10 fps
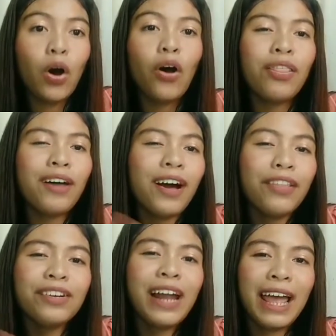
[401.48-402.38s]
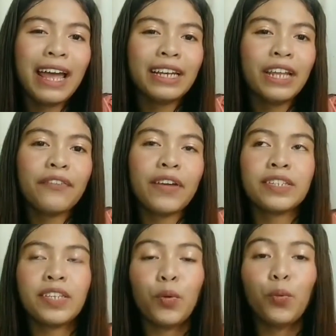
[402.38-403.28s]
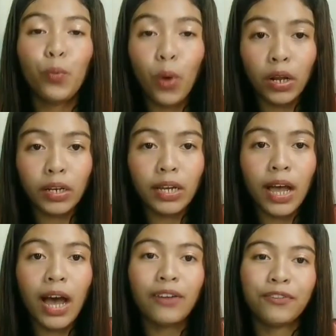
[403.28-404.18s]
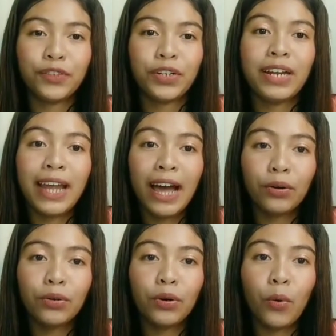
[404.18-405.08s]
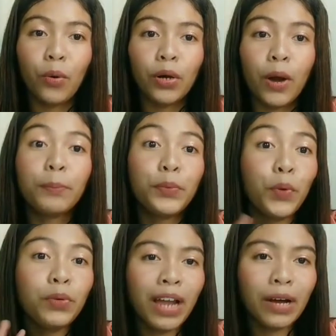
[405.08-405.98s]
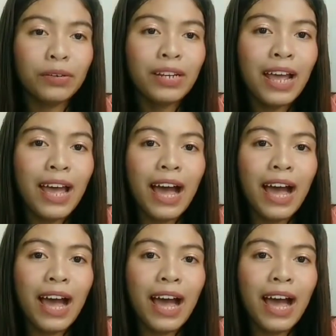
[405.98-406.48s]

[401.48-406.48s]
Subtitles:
On the other hand, if I say one after a noun or pronoun,